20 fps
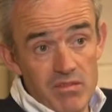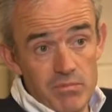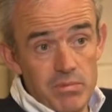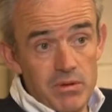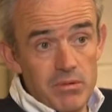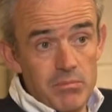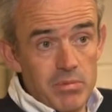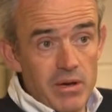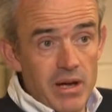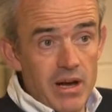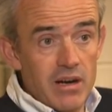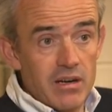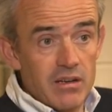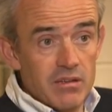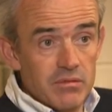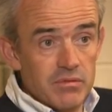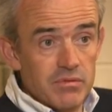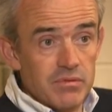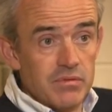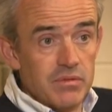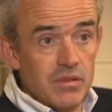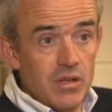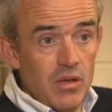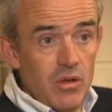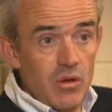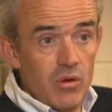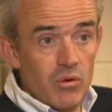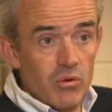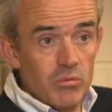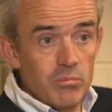have been part of
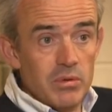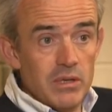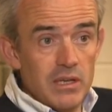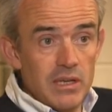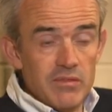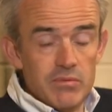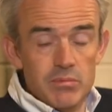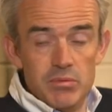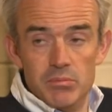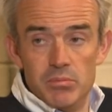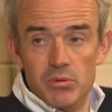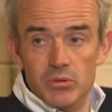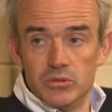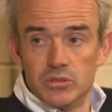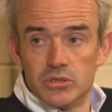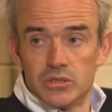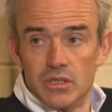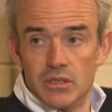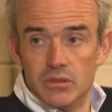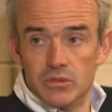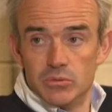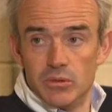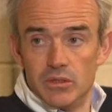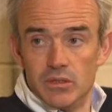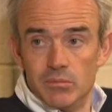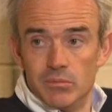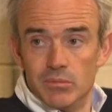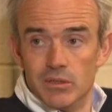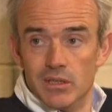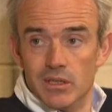unbelievable Punchestowns
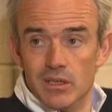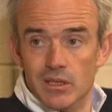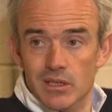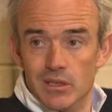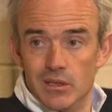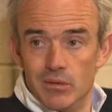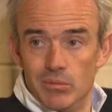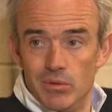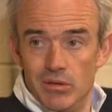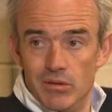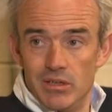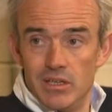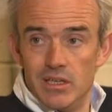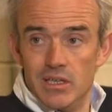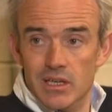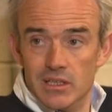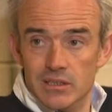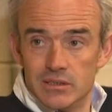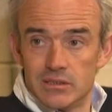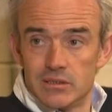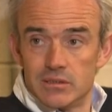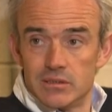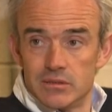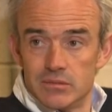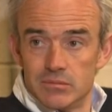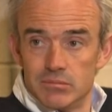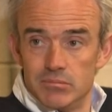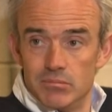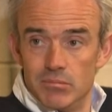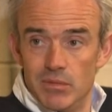with him, where he
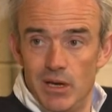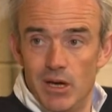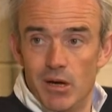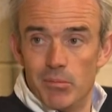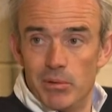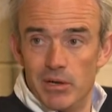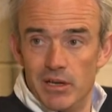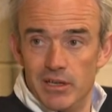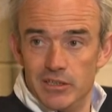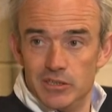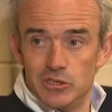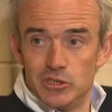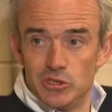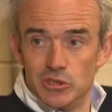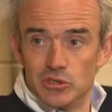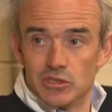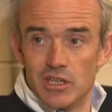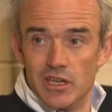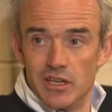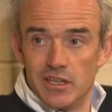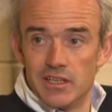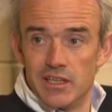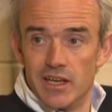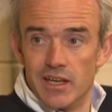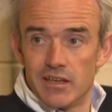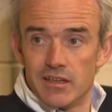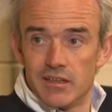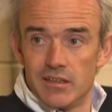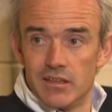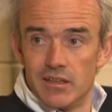has monopolised just like
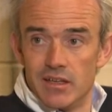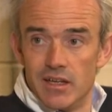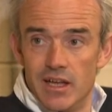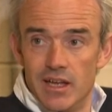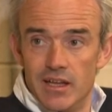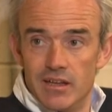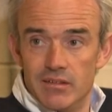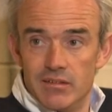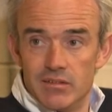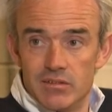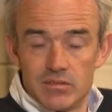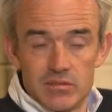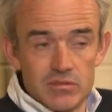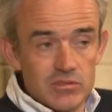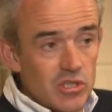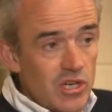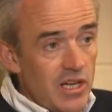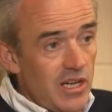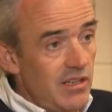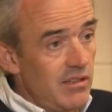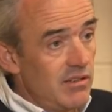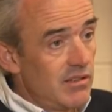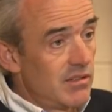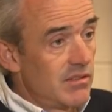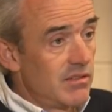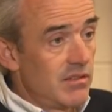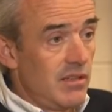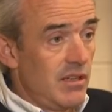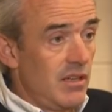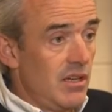that and trained
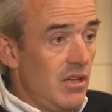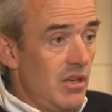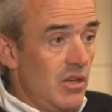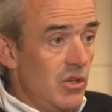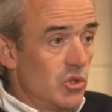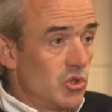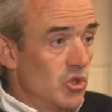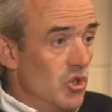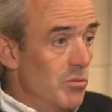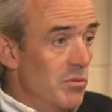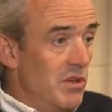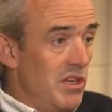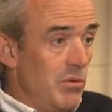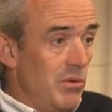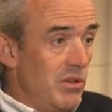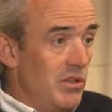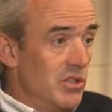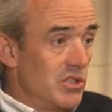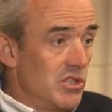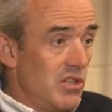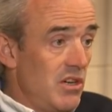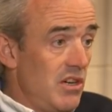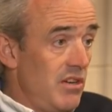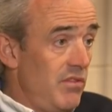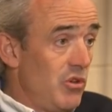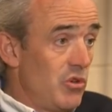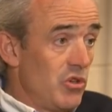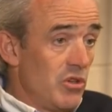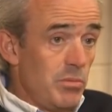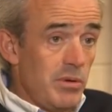so many winners here. And
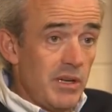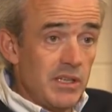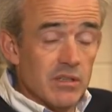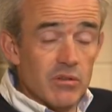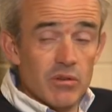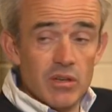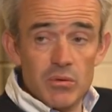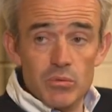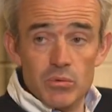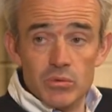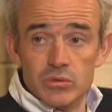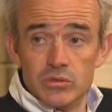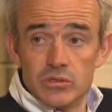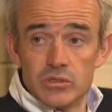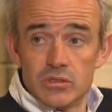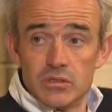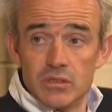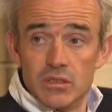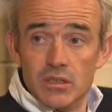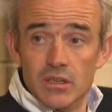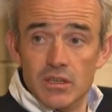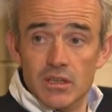if you could have picked the right ones,